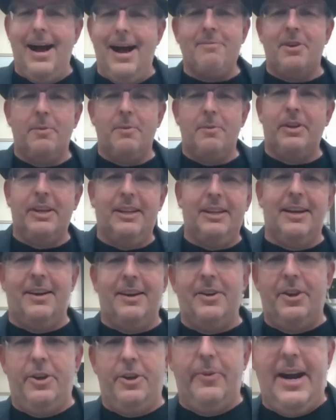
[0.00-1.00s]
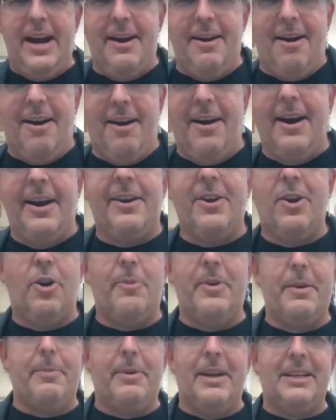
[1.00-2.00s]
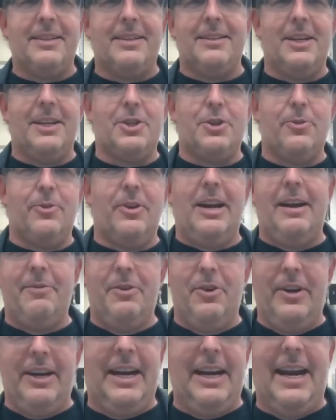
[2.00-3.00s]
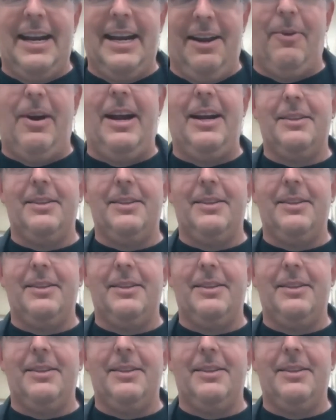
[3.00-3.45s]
i'm uh, completely uh, under the radar and nobody pays attention to what i'm doing anyway